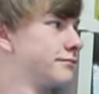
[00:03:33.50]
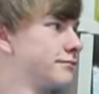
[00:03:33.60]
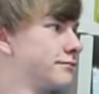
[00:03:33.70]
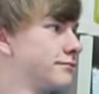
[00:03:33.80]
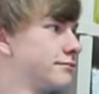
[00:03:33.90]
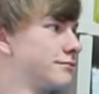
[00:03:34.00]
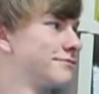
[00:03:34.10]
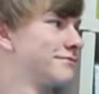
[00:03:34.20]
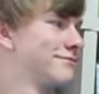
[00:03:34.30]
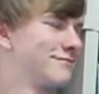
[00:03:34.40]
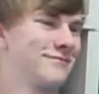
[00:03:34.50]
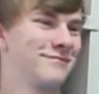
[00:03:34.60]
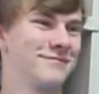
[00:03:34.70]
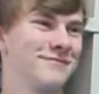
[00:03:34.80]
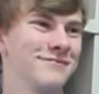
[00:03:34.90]

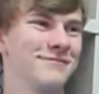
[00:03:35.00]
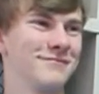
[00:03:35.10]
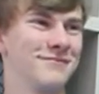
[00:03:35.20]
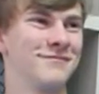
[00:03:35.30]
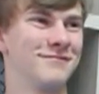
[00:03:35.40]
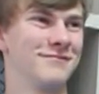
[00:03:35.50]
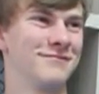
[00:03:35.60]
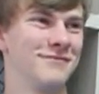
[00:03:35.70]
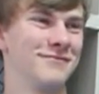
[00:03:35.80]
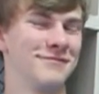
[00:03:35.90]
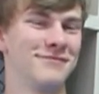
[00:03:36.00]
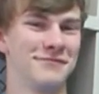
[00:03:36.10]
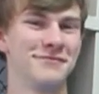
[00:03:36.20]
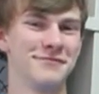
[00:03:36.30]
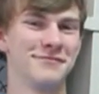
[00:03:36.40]

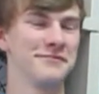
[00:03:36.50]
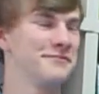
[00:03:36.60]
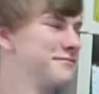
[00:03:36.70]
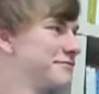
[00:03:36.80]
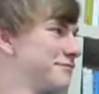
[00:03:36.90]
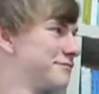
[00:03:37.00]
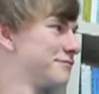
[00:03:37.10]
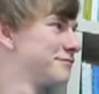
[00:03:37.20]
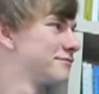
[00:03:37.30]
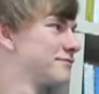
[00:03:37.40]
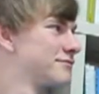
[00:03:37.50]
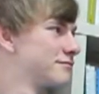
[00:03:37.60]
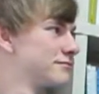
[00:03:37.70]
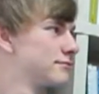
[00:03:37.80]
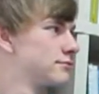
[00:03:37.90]

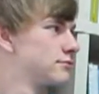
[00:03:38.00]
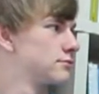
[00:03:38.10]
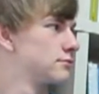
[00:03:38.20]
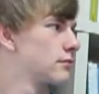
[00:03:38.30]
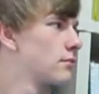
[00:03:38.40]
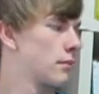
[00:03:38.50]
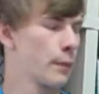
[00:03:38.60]
The person shown says nothing.